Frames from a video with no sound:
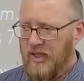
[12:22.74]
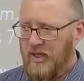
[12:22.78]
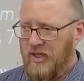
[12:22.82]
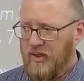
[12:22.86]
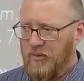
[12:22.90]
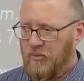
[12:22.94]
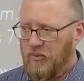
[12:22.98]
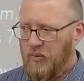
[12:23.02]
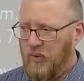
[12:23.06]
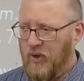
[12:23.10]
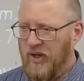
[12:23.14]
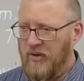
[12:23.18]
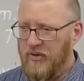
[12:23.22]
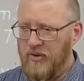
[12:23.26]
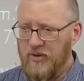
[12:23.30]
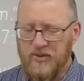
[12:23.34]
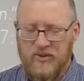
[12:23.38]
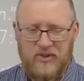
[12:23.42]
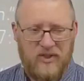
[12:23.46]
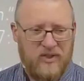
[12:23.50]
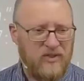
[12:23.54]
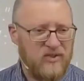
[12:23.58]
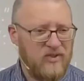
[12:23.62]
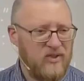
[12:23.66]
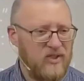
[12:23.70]
Brothers
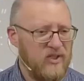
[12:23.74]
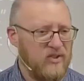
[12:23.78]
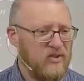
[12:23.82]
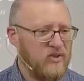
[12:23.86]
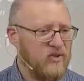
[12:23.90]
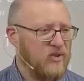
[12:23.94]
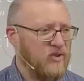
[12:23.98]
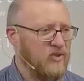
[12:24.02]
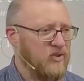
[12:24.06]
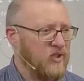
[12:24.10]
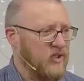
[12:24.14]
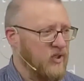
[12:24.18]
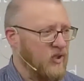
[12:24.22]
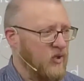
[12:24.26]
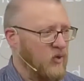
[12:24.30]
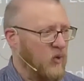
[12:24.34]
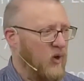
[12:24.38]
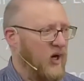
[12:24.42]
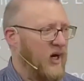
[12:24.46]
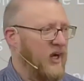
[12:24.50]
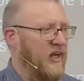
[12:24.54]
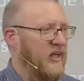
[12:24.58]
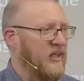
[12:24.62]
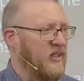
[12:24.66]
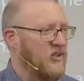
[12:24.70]
and sisters in
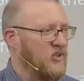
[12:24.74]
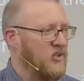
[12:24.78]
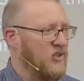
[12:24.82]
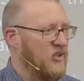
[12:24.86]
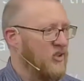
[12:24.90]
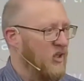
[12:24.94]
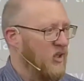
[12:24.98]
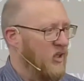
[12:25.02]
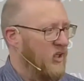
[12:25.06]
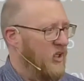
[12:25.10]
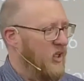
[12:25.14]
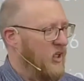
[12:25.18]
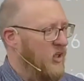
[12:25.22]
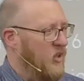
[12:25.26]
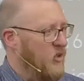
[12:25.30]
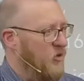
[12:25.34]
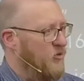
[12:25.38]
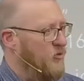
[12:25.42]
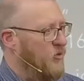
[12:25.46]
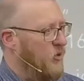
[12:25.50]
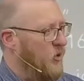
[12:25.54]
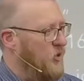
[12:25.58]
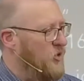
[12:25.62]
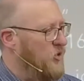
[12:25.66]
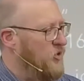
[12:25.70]
Christ in the
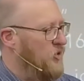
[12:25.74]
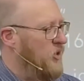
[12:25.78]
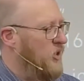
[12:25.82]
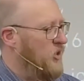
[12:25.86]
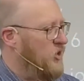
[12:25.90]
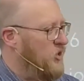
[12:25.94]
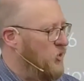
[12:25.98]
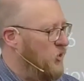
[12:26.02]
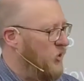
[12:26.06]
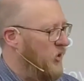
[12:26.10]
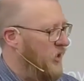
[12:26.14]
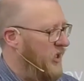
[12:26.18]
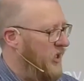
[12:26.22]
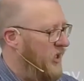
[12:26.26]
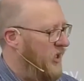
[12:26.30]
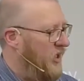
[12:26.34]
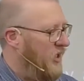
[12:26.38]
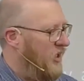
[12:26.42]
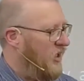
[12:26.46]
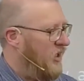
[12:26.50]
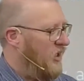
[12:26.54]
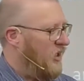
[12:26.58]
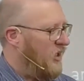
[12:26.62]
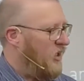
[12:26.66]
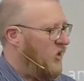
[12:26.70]
first century
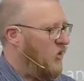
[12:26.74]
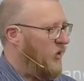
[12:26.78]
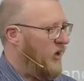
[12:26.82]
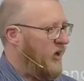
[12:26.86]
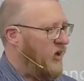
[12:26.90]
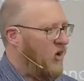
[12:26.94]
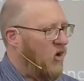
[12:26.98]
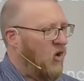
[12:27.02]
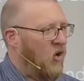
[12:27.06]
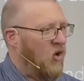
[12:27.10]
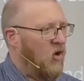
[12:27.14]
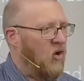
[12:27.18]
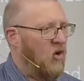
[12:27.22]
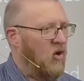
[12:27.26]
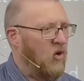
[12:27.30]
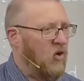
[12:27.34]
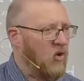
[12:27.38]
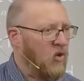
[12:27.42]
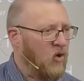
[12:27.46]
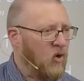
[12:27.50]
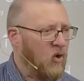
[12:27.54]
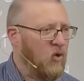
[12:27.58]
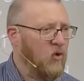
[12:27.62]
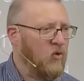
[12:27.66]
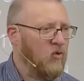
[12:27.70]
going all
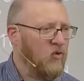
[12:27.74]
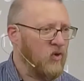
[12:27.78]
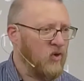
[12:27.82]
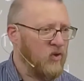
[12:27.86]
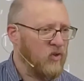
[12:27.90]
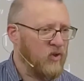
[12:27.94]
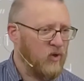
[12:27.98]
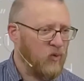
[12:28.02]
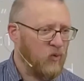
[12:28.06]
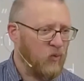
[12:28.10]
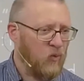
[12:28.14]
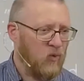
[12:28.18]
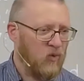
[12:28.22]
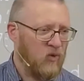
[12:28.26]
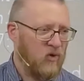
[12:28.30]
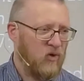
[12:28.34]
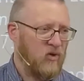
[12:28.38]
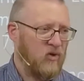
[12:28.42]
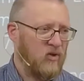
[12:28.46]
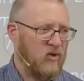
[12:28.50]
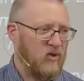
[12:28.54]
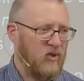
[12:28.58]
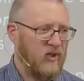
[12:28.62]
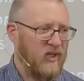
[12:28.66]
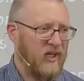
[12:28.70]
over their
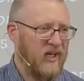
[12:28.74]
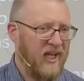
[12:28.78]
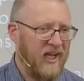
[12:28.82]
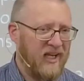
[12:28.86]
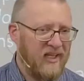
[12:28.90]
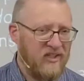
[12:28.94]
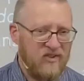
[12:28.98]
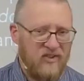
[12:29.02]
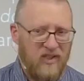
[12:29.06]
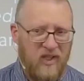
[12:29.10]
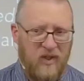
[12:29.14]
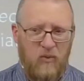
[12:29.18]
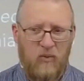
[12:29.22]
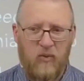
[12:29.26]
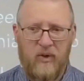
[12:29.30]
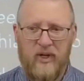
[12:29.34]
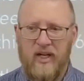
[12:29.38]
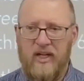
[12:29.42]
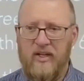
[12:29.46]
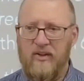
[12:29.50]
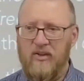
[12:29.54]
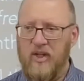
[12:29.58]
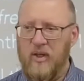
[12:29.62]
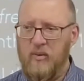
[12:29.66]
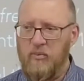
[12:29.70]
world. And as they went,
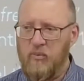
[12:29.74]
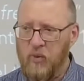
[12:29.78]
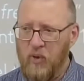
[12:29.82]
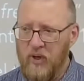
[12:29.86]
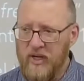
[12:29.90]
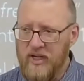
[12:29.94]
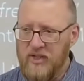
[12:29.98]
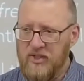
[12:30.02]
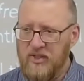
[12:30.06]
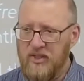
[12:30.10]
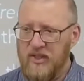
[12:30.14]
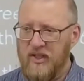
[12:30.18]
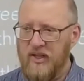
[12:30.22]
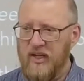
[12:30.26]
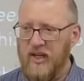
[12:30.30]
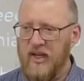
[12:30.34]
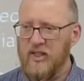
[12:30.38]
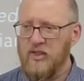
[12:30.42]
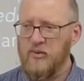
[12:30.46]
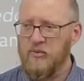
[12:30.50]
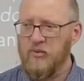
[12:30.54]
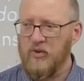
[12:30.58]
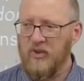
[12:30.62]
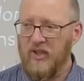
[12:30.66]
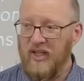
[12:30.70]
they preached the
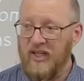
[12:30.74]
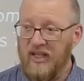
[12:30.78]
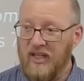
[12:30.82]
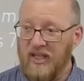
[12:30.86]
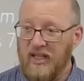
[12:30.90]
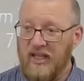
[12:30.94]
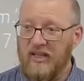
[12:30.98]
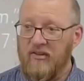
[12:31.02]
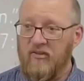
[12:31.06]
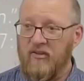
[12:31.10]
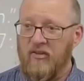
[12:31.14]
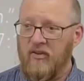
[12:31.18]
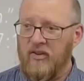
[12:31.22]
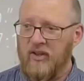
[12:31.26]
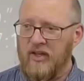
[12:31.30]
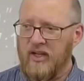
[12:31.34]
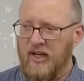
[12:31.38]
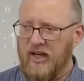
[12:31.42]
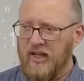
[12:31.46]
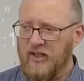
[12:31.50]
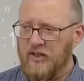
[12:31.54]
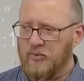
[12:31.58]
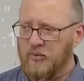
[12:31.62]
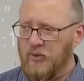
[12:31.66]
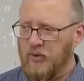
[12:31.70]
gospel, they lived the
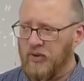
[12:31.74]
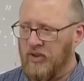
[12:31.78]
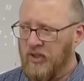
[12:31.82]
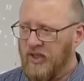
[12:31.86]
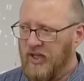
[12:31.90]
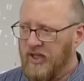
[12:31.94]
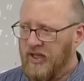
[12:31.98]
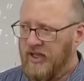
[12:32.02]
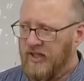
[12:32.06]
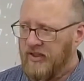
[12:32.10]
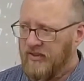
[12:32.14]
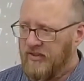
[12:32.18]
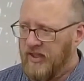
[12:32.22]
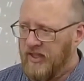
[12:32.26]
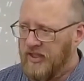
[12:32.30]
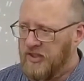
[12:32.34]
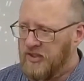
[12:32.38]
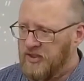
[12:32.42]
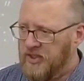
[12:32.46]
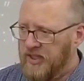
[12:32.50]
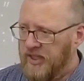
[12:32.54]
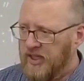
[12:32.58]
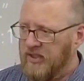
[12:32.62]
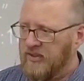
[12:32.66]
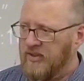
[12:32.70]
gospel, they
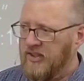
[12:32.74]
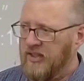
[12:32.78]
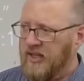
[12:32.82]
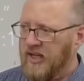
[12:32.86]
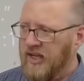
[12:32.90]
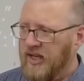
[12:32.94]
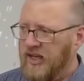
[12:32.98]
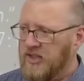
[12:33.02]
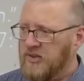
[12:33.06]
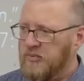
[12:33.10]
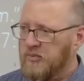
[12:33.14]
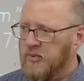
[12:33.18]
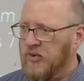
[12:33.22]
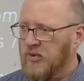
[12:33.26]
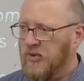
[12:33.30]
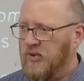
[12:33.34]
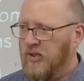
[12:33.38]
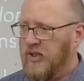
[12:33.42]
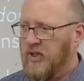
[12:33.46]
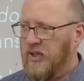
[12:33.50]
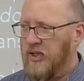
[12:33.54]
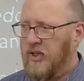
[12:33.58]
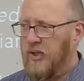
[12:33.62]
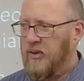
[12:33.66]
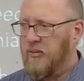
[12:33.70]
shared the gospel
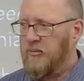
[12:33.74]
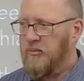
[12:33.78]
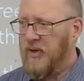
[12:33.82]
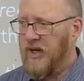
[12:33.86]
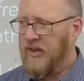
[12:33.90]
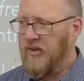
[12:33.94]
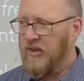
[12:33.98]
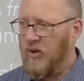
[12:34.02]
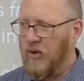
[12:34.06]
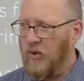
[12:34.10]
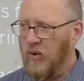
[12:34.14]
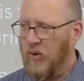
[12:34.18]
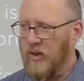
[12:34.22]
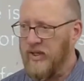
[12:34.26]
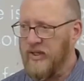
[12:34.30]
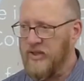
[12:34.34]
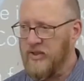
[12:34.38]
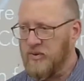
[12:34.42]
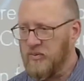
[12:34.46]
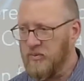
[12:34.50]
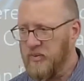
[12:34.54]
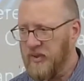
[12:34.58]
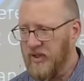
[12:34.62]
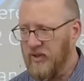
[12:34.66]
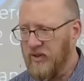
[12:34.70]
by the Holy
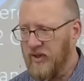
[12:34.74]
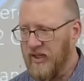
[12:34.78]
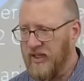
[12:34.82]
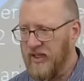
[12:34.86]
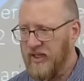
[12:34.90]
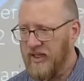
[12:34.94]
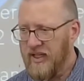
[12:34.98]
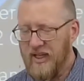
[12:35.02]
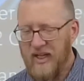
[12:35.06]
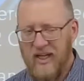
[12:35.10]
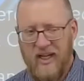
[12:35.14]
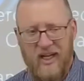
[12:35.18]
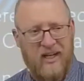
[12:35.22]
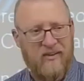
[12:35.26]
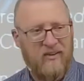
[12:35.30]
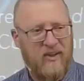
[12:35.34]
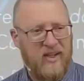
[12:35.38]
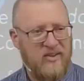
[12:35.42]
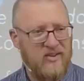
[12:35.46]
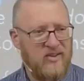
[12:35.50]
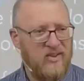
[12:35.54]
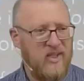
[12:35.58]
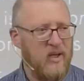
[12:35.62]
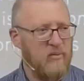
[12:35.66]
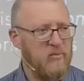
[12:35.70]
Spirit, and they
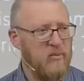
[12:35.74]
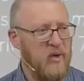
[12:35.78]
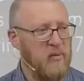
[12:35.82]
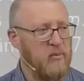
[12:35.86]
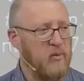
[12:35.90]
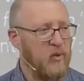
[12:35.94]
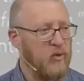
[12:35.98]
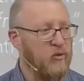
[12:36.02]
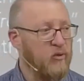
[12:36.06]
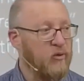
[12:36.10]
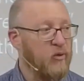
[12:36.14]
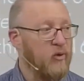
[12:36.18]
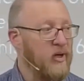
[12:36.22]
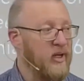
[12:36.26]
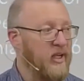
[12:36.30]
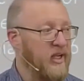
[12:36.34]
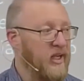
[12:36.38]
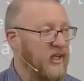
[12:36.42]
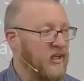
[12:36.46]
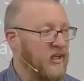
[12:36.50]
set people free